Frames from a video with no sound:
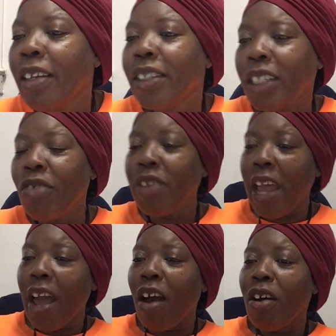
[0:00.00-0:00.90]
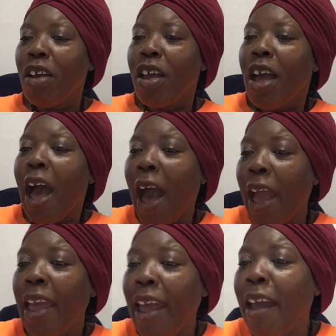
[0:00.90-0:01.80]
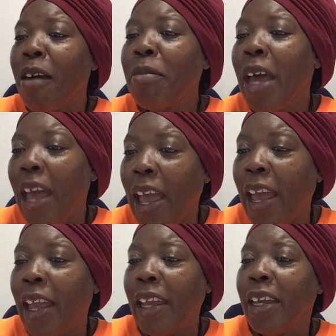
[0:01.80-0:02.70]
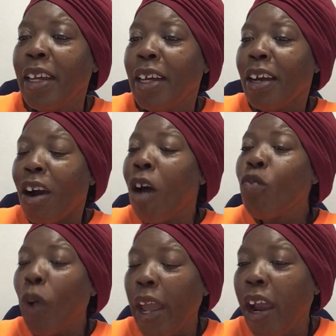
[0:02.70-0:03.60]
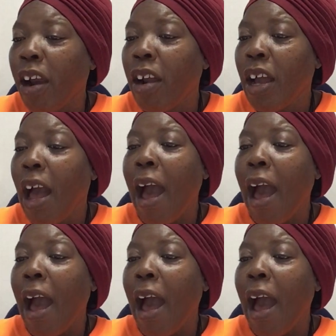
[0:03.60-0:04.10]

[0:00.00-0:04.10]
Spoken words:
So now I am aware